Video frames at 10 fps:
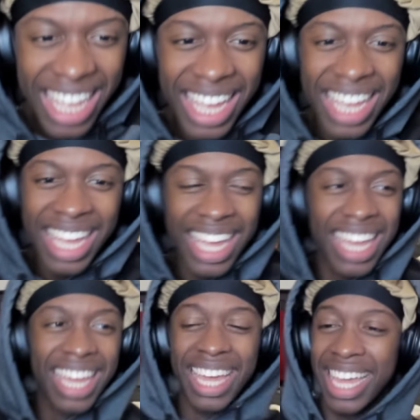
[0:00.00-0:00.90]
They know
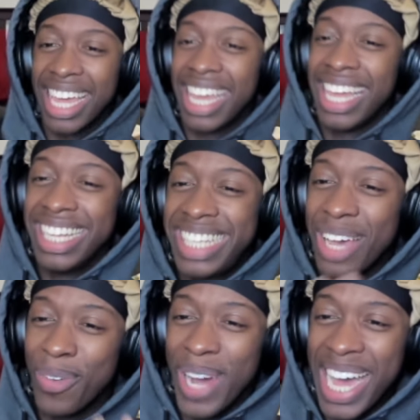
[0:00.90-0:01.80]
that I've been out the game, but
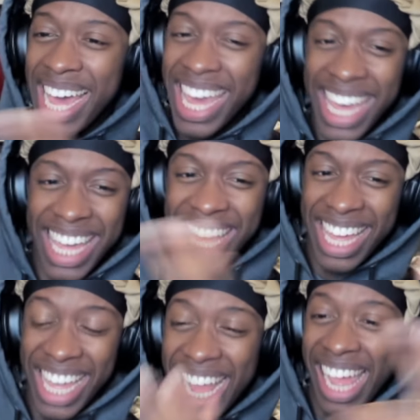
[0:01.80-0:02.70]
I told him I'm back in
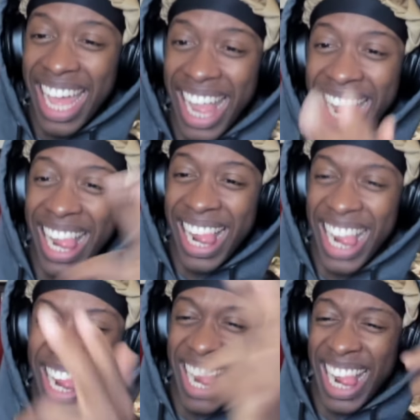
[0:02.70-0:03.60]
this bitch.
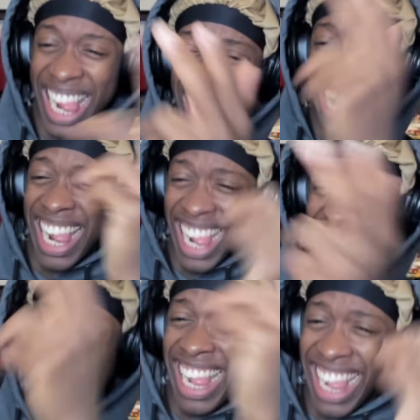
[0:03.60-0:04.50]
They know that I've
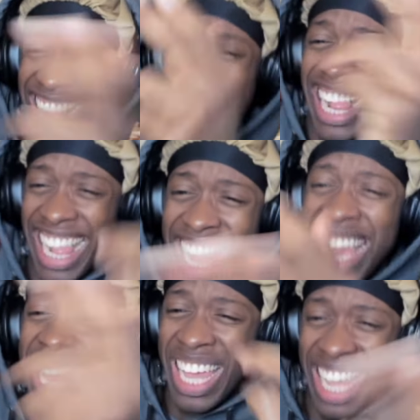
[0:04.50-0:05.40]
been back,
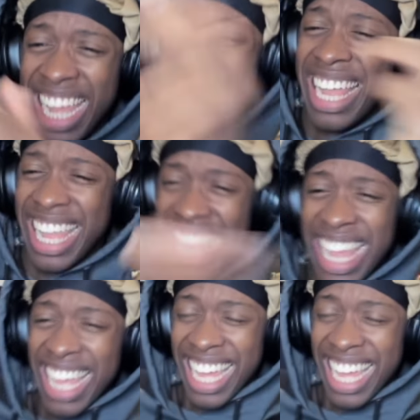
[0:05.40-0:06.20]
for real.